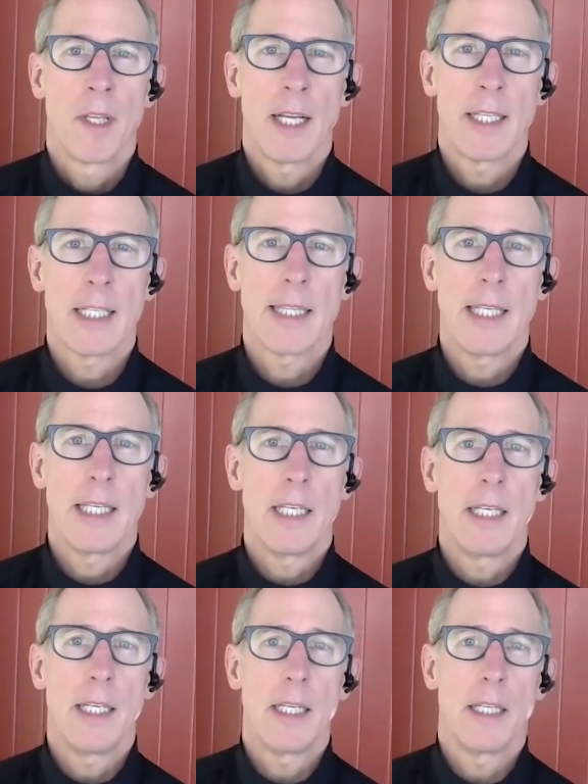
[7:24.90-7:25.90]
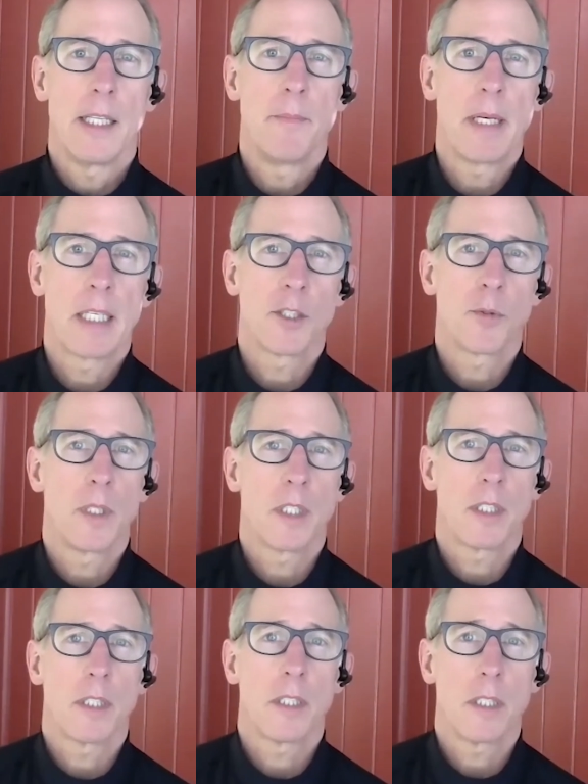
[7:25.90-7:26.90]
I think the biggest
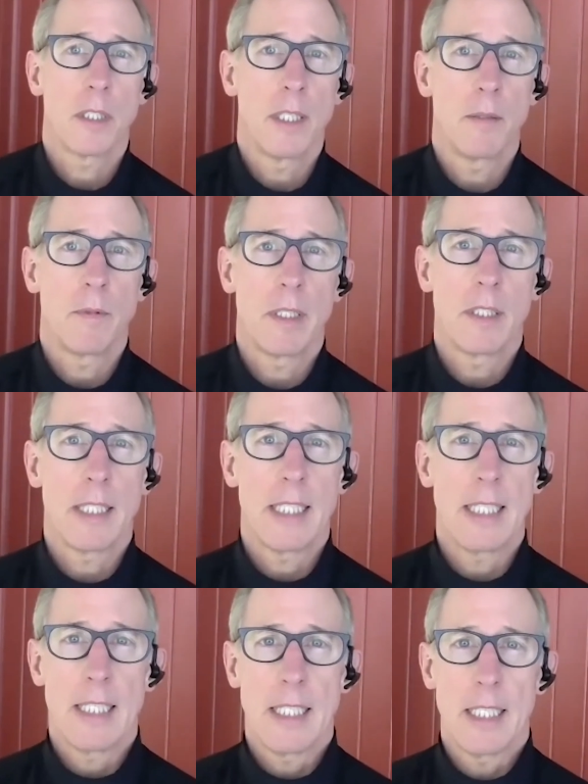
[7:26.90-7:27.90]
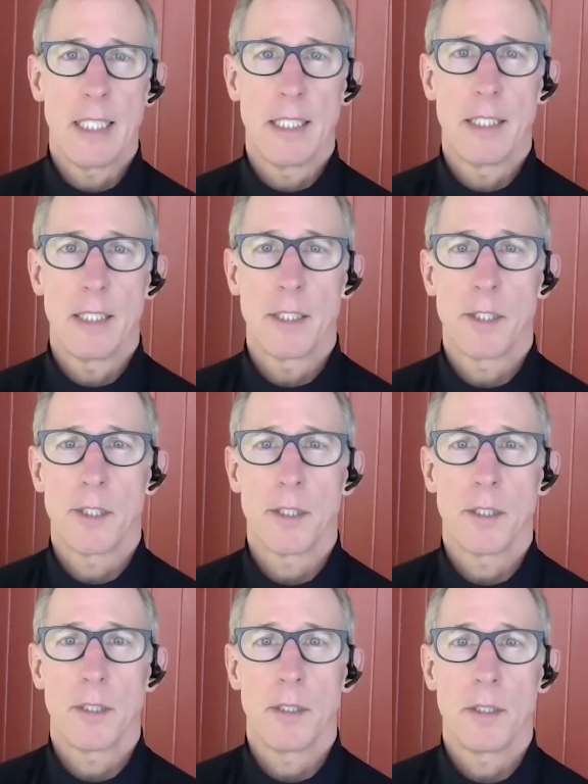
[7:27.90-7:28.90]
risk that we see is
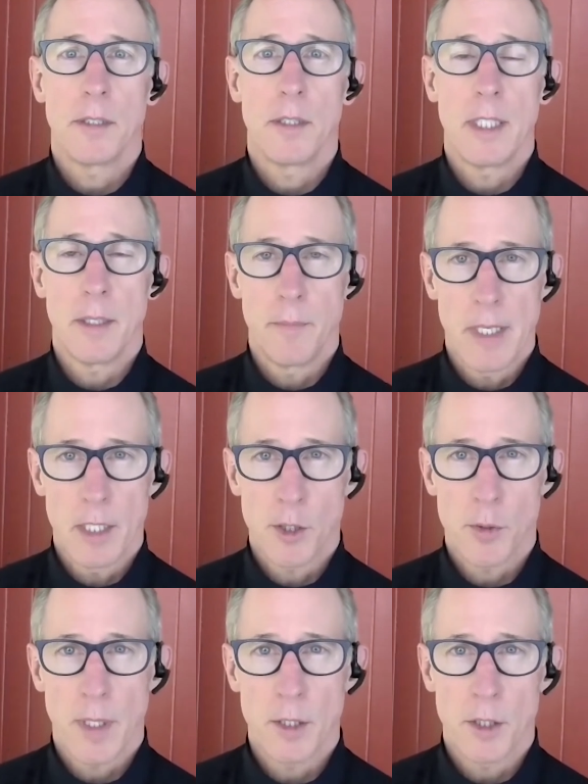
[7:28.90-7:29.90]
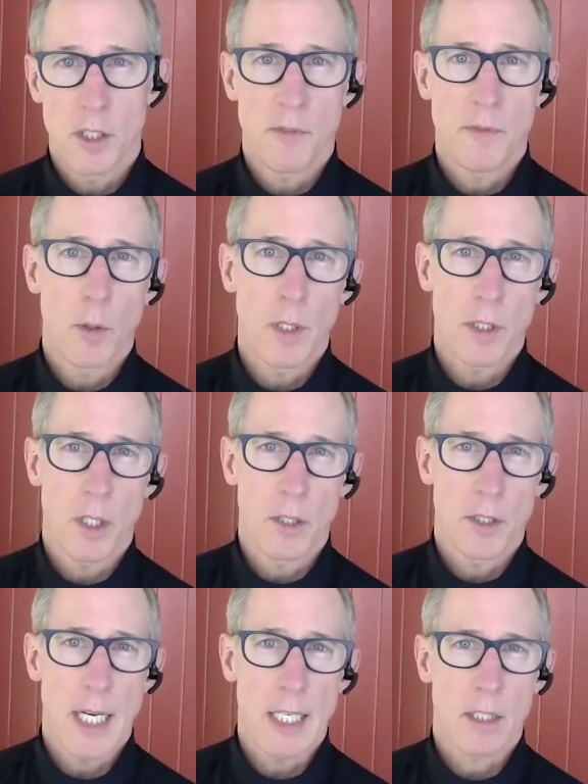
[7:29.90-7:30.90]
the administration's focus on
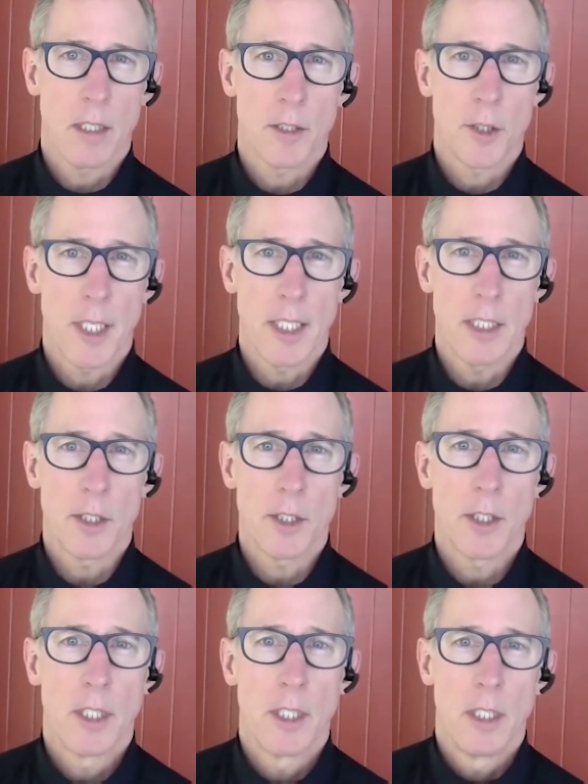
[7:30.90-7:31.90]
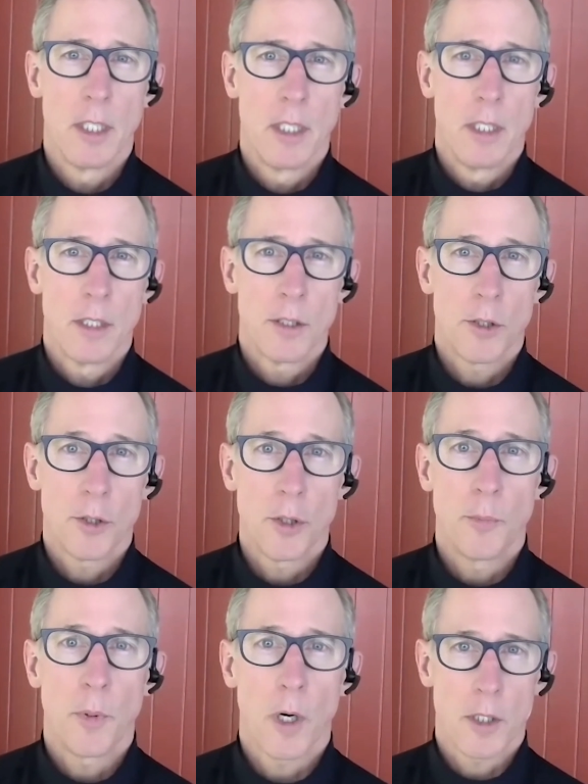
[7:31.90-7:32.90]
tax law change. Two
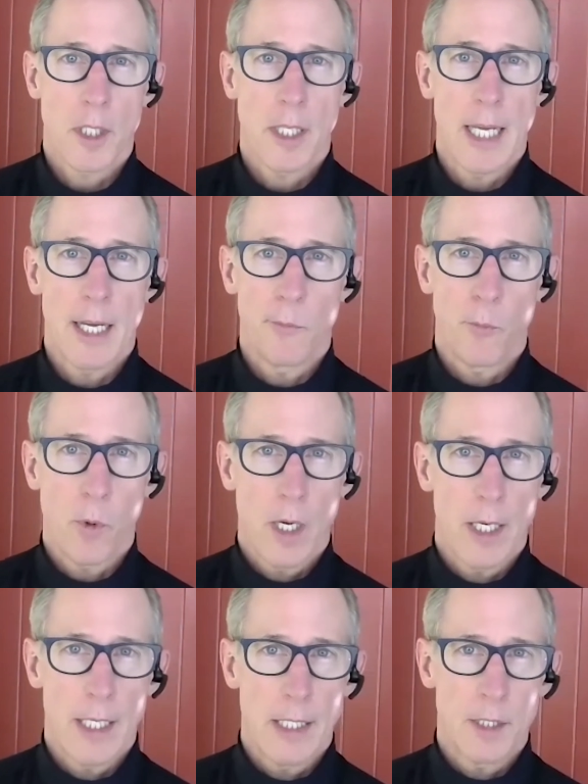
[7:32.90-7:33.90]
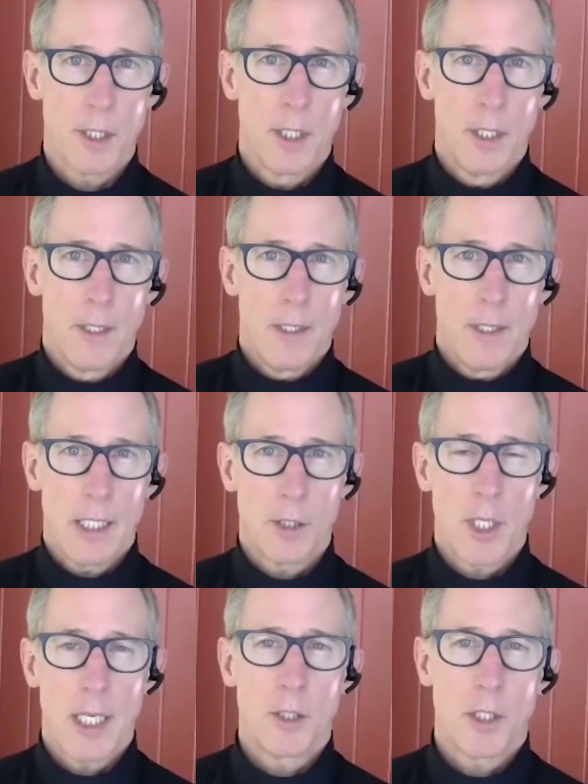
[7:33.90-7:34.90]
parts to that. One is a
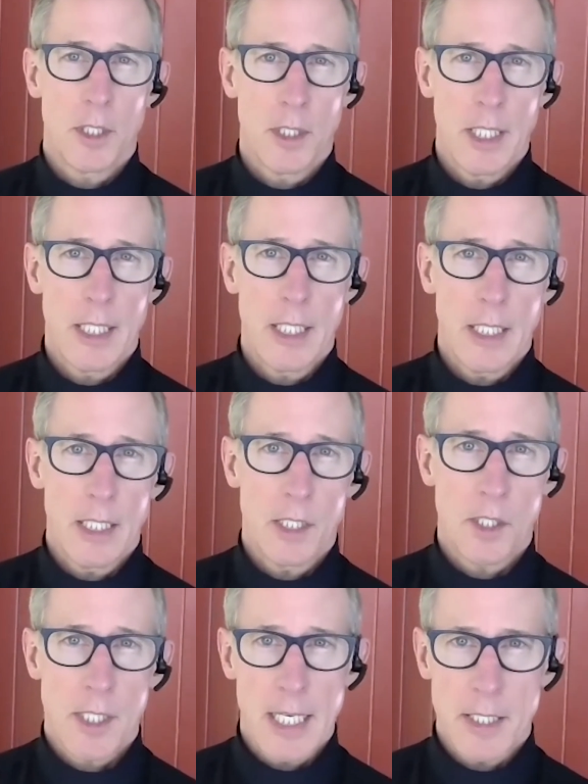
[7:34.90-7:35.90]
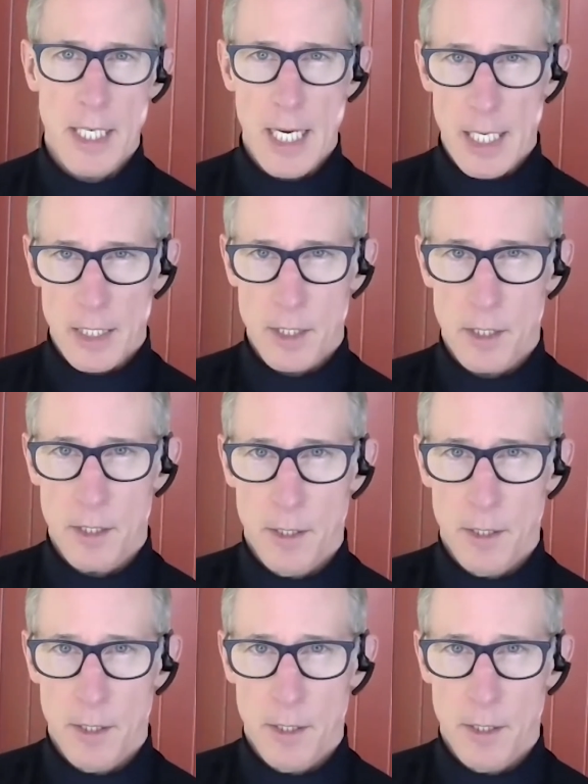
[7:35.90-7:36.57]
change in the estate tax.